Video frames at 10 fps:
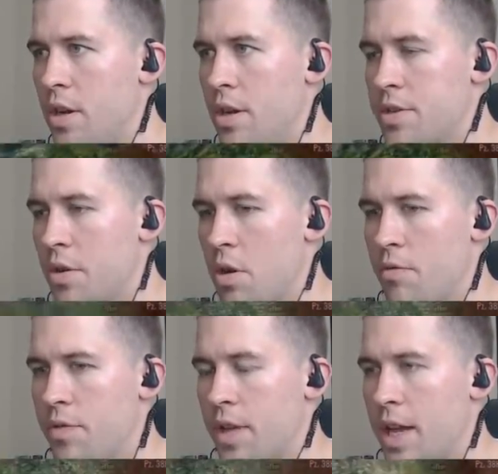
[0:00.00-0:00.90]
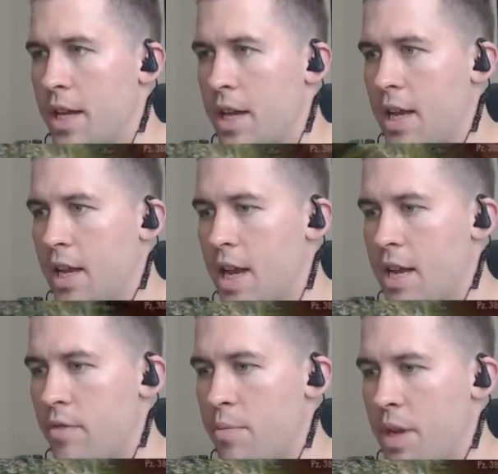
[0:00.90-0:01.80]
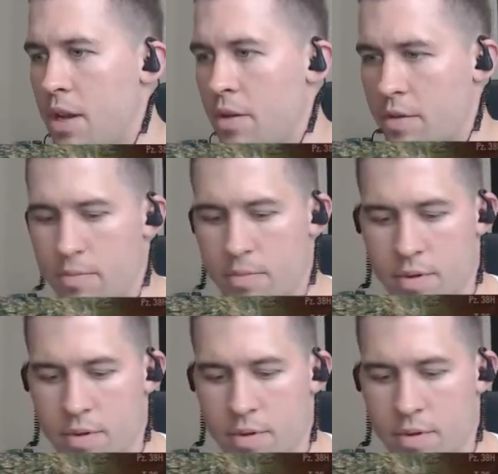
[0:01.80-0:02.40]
So hopefully I can get kind of a beat on them.